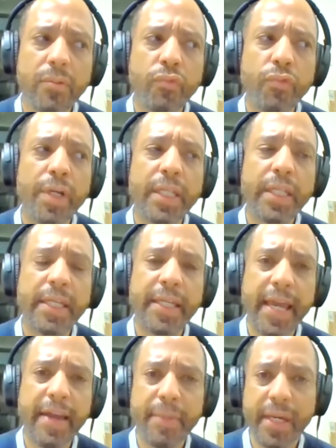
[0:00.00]
really
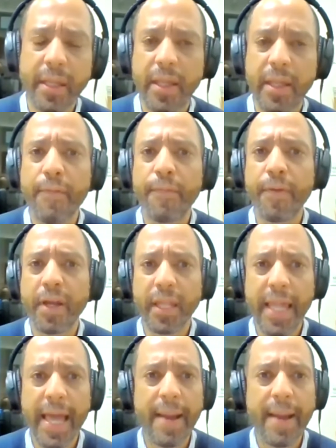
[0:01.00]
gave me a love for
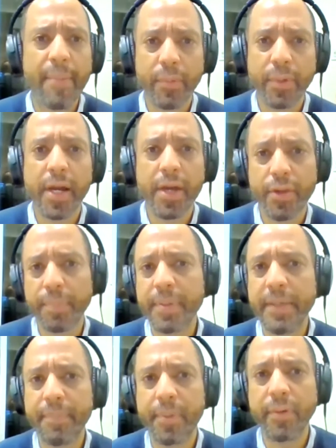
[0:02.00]
collaborating with other
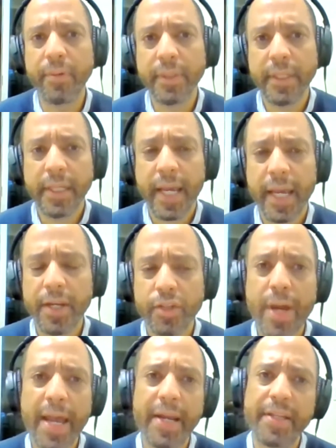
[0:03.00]
people and to
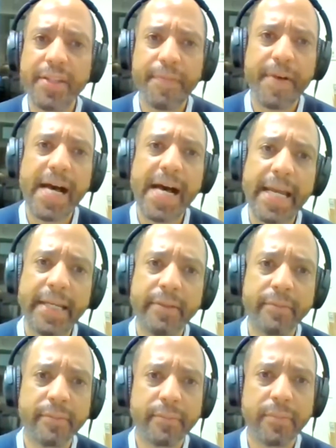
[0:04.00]
try to
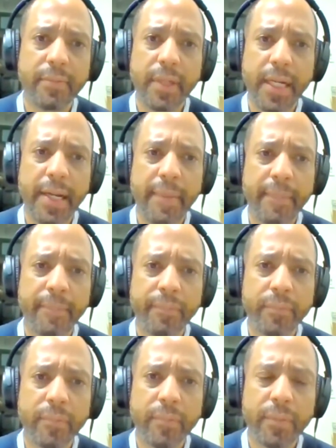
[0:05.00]
define,
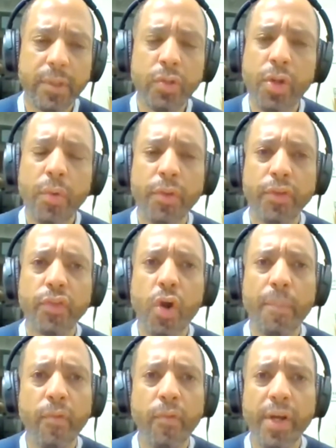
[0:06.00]
the
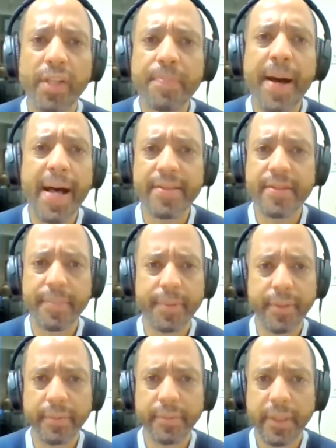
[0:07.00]
scope of what's
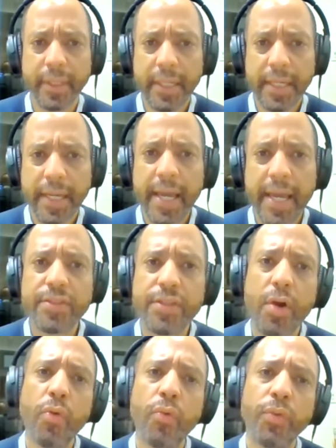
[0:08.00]
possible. And
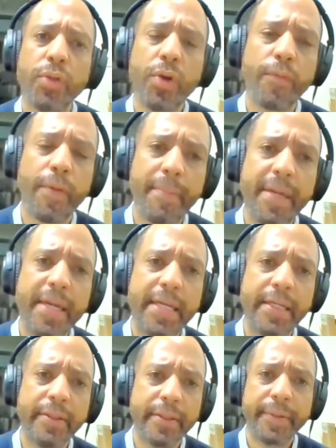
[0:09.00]
so, for
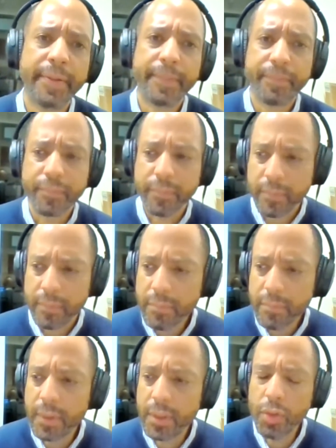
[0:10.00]
me,
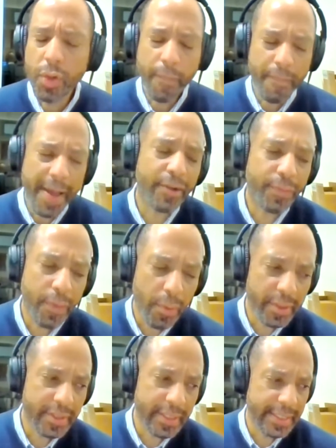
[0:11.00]
fast
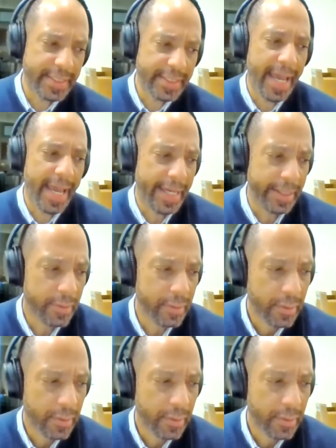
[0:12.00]
forward to today,